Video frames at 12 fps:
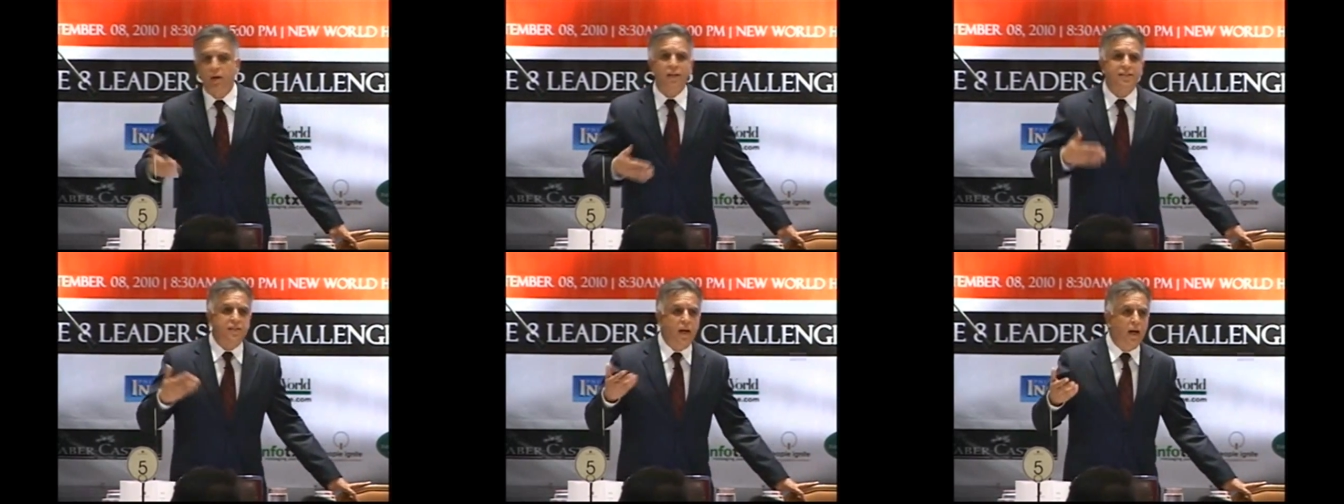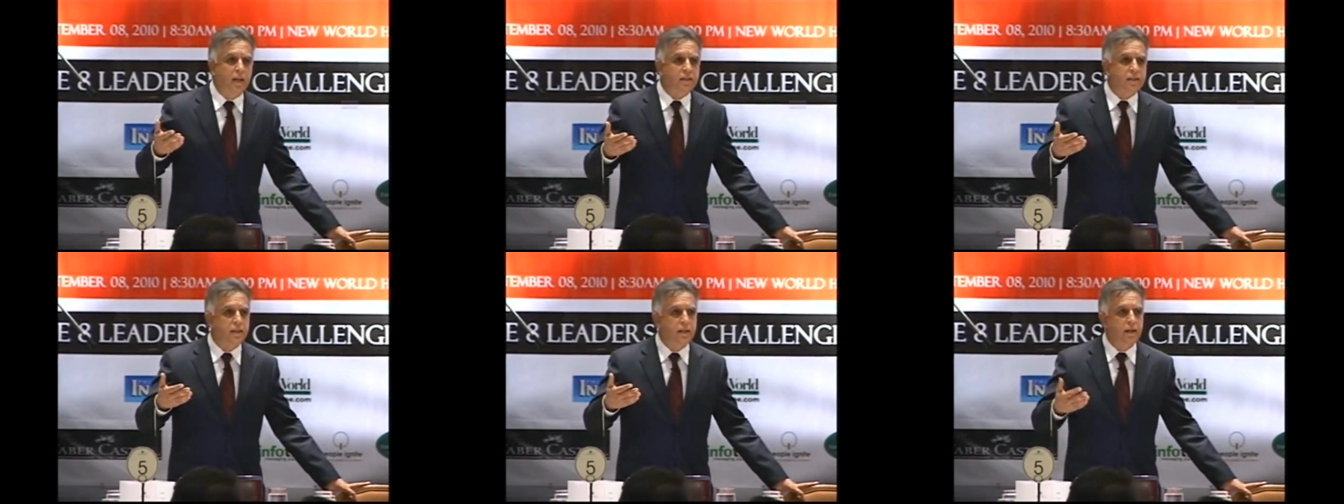there are
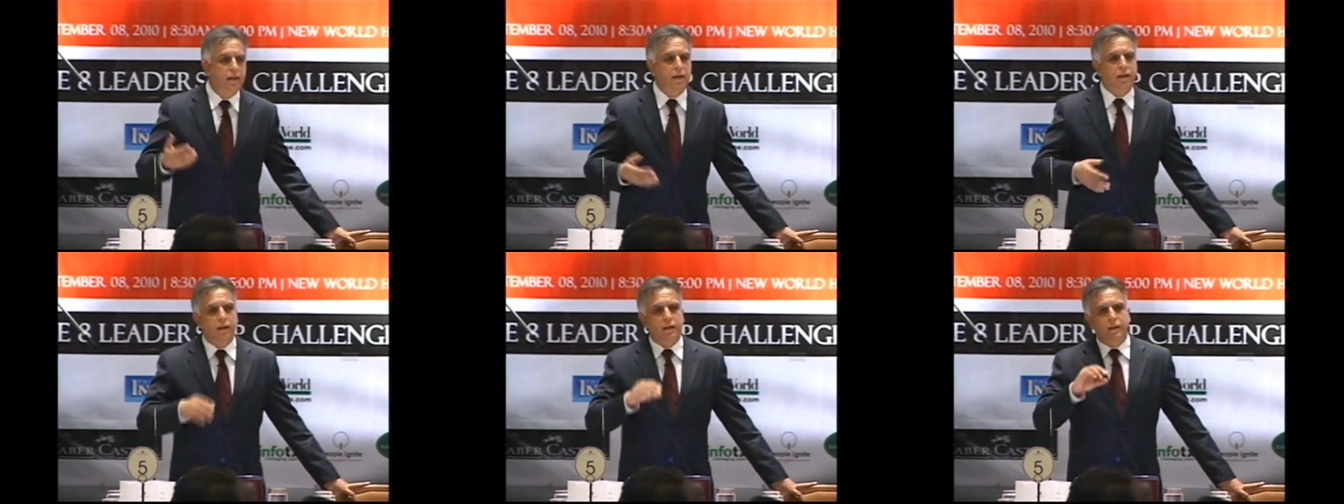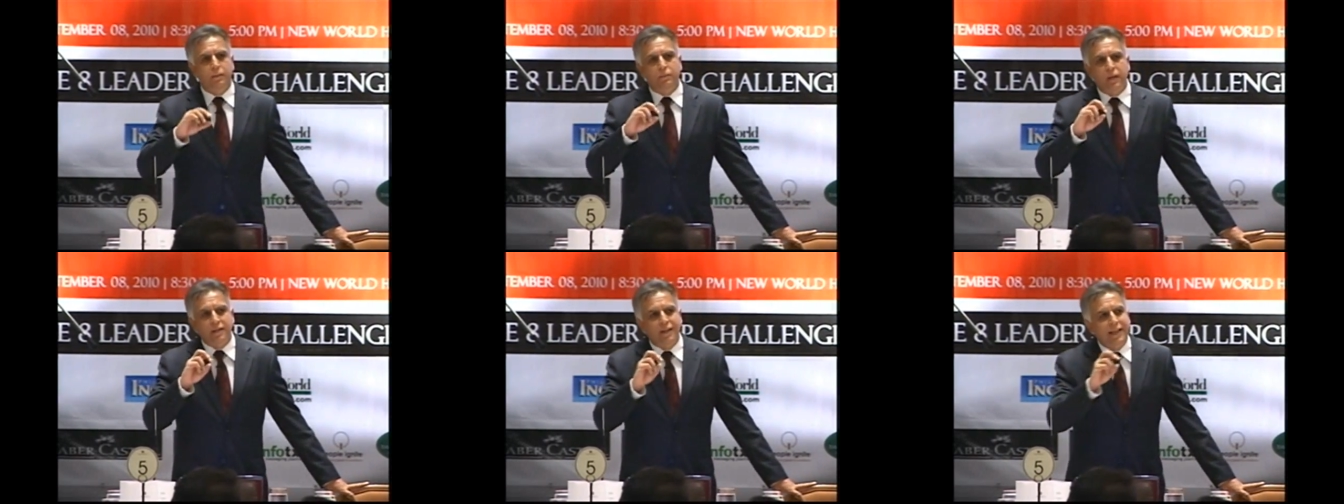styles,
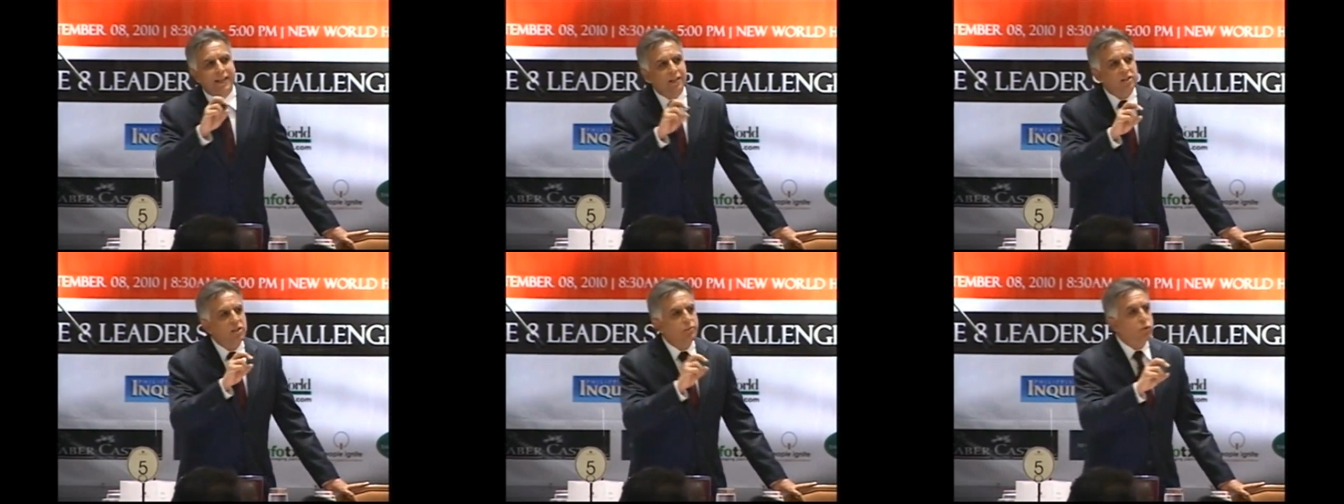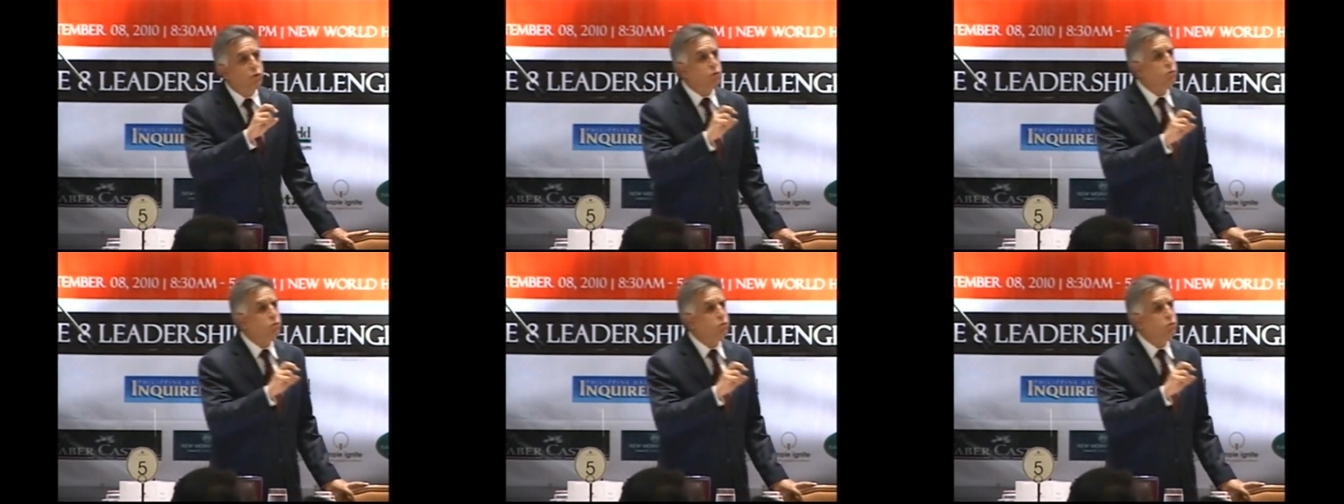but the leadership